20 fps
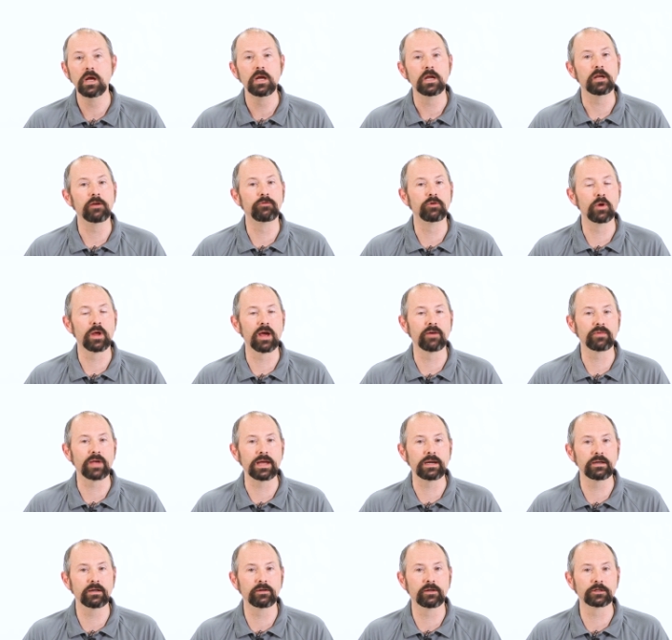If you have
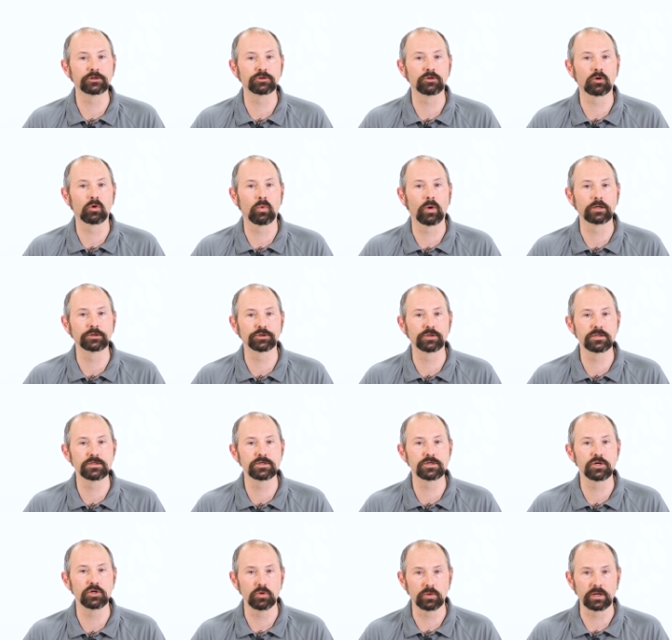any additional
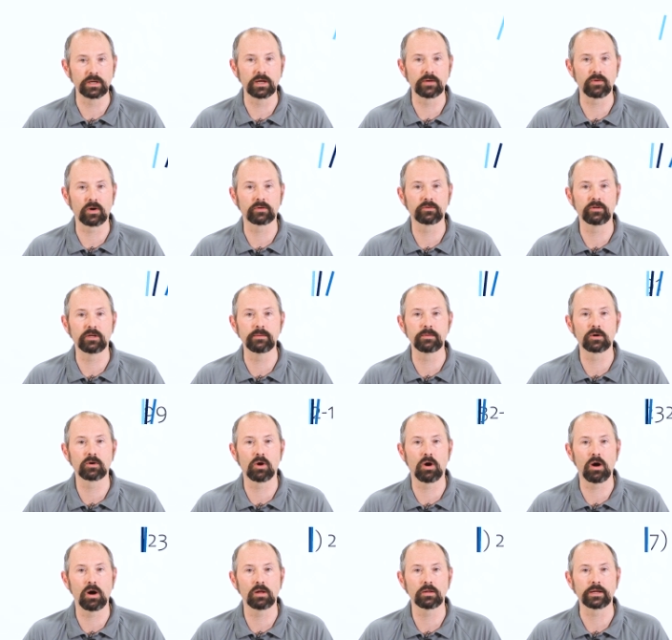questions, you can give our team a
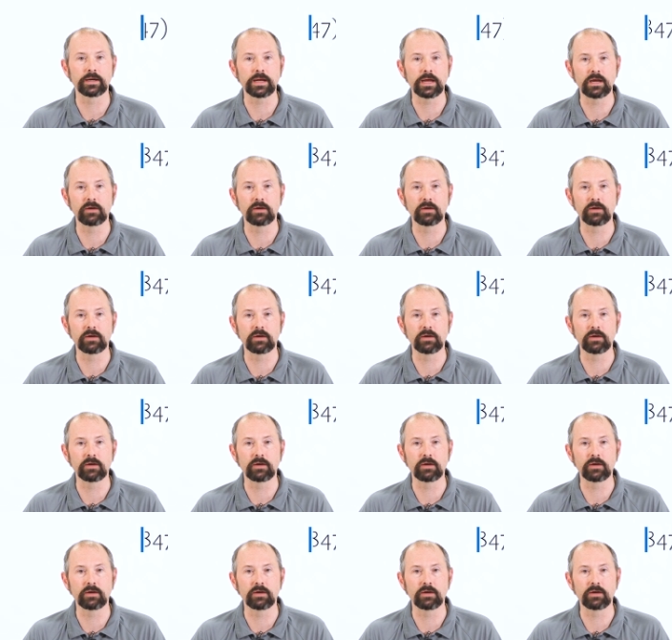call at